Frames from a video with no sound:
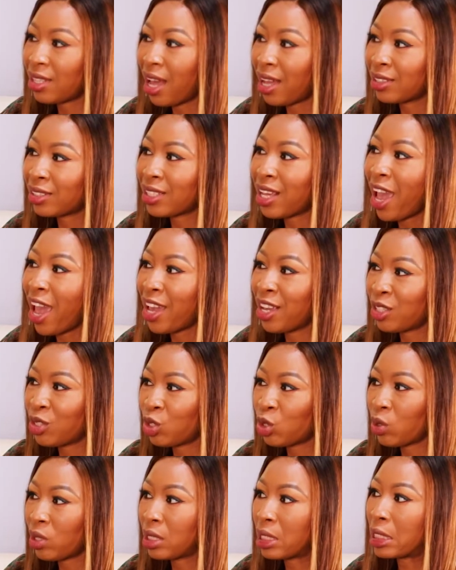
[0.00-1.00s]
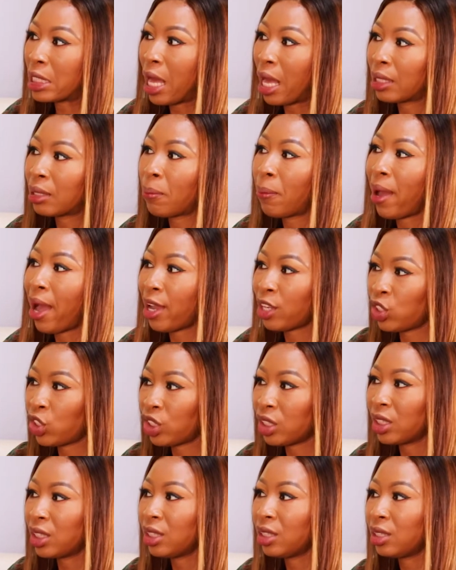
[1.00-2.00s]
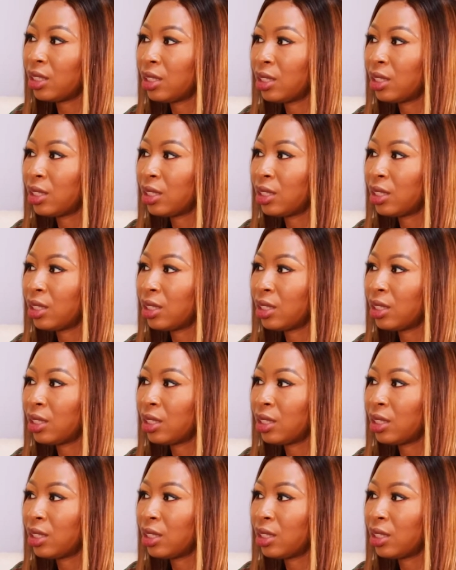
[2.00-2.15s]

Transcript: that interest, that passion?